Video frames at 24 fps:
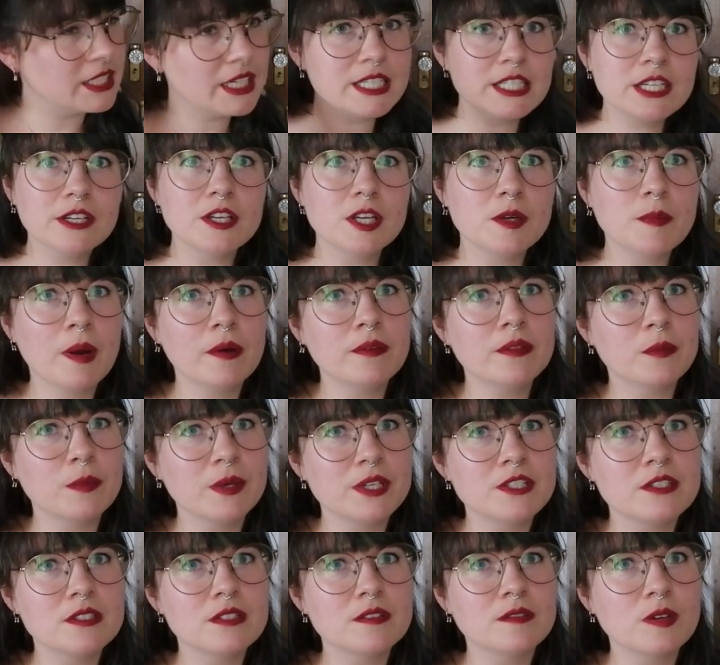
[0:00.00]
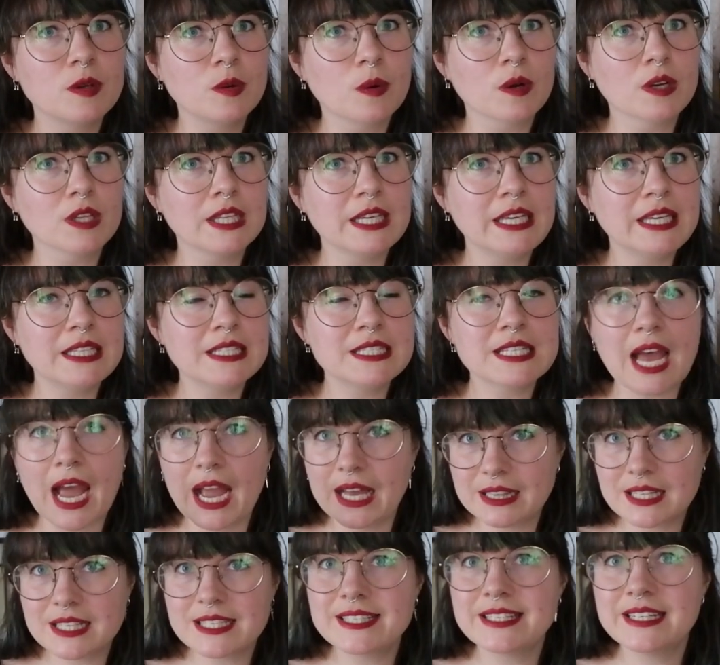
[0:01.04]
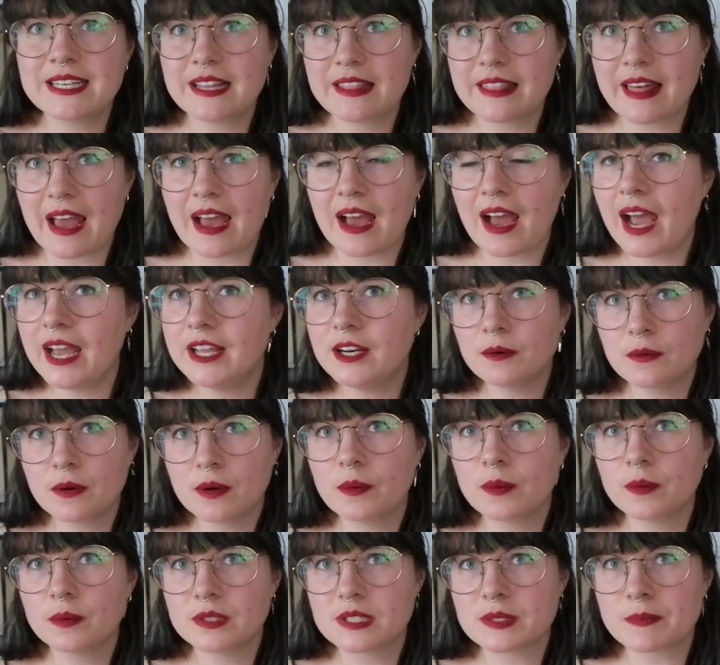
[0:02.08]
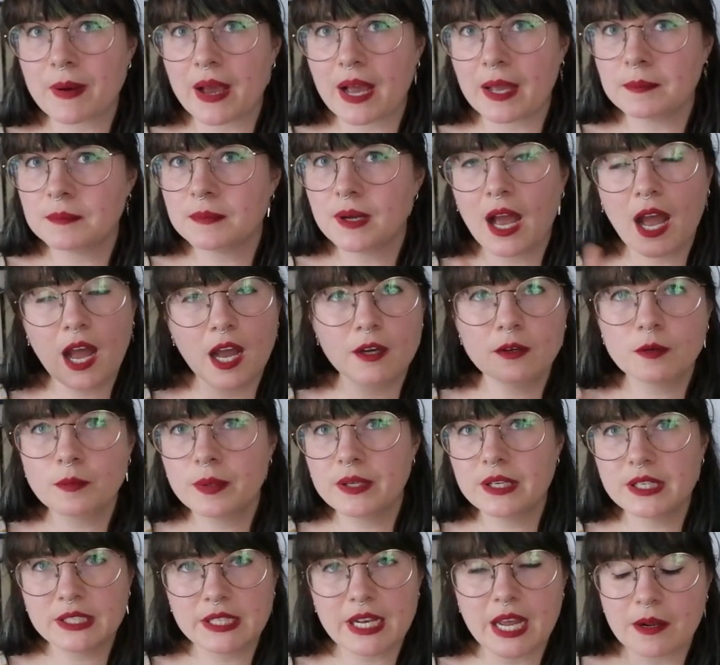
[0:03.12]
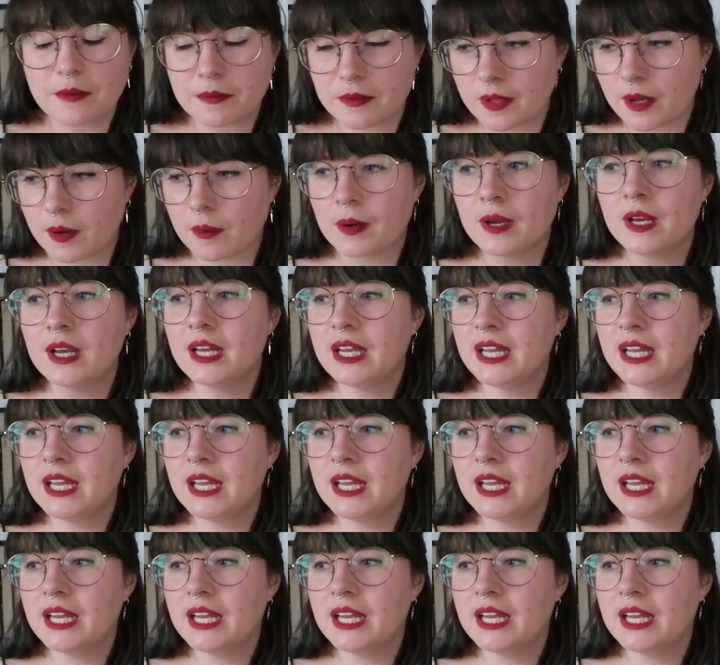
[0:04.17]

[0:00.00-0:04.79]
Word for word: Did I tell you about the Witches of New Orleans? I listened to that. I don't know who it's by. I will put it down though.